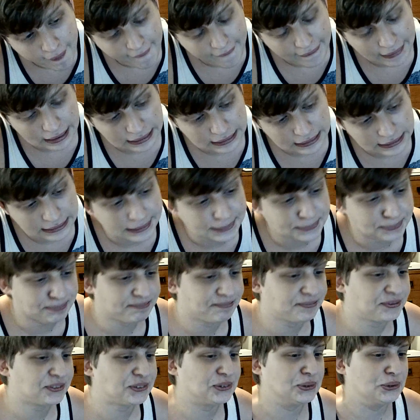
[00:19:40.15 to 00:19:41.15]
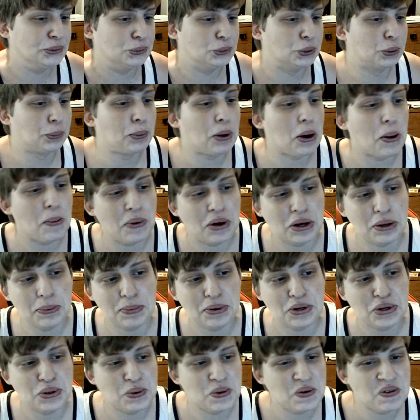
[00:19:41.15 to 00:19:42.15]
So we're probably going to be
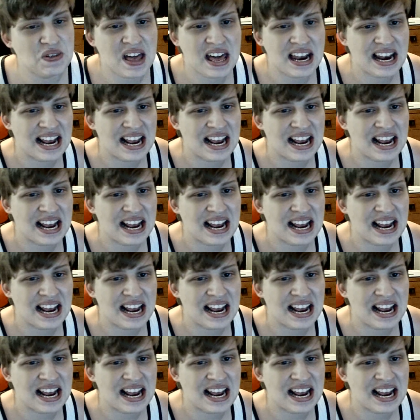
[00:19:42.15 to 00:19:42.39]
doing that